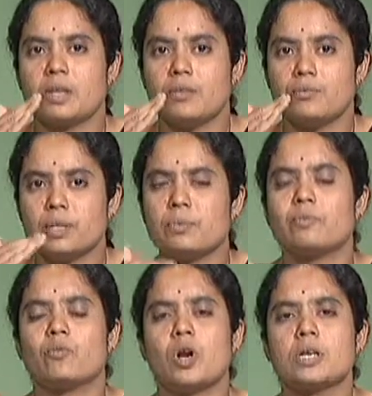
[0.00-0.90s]
if the
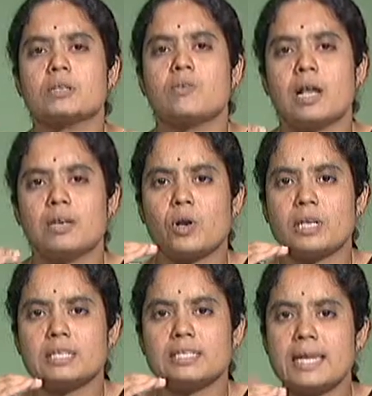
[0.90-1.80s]

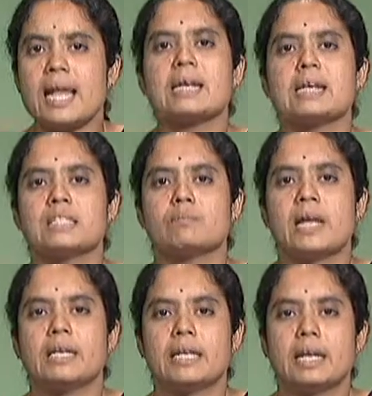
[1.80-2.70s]
water standard is
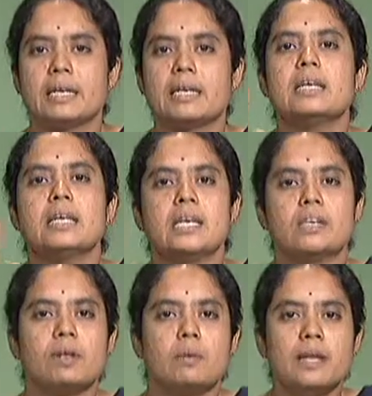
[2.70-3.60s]
maintained,
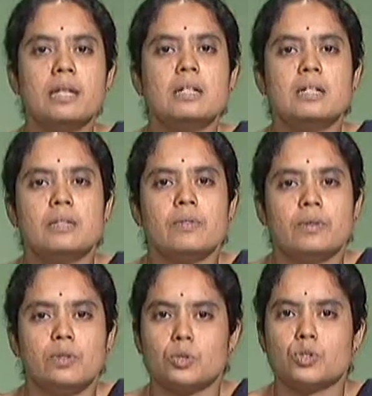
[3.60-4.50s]
it will be
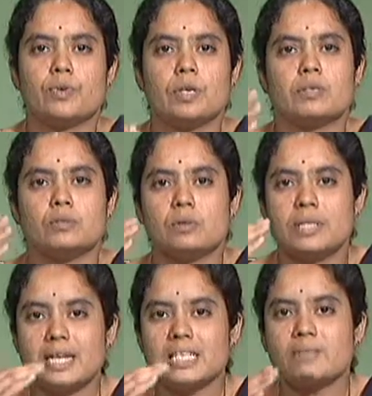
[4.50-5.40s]
useful. So
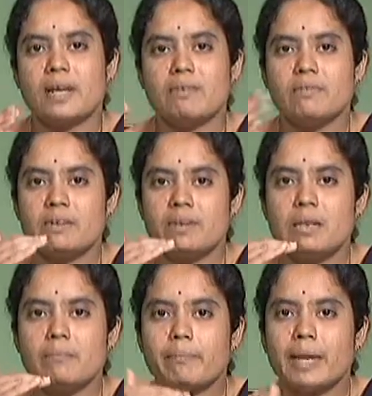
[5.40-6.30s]
that is why we
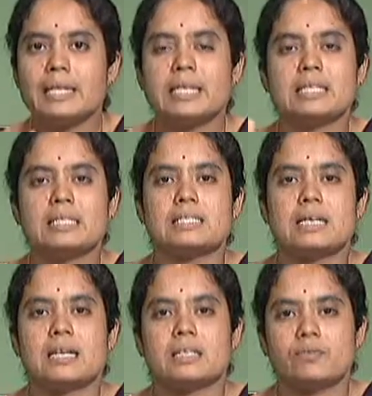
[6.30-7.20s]
will maintain the
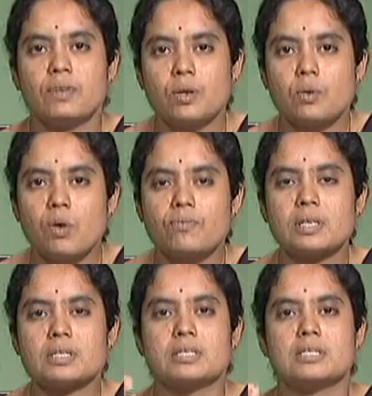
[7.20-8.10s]
standards. We go
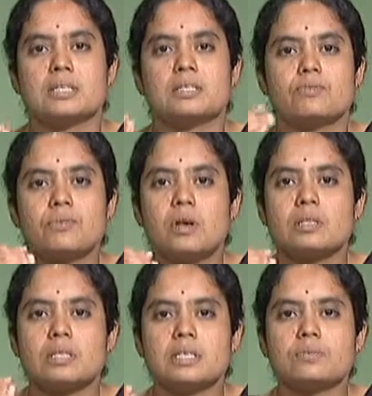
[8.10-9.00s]
for this test for
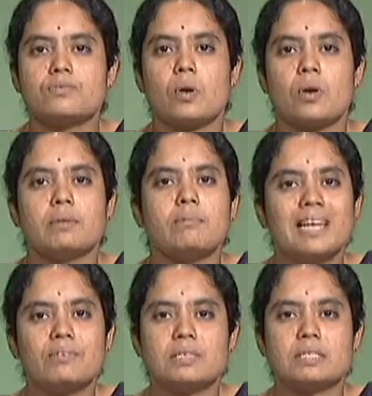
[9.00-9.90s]
this following
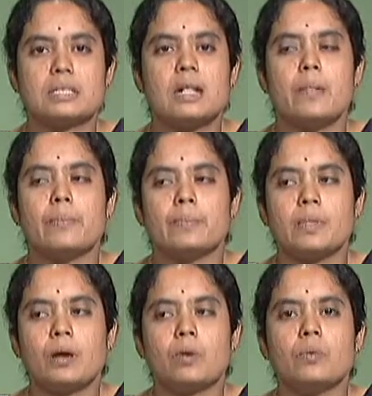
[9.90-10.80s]
benefits.
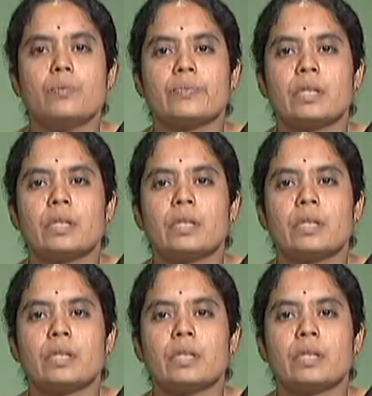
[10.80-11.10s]
Now,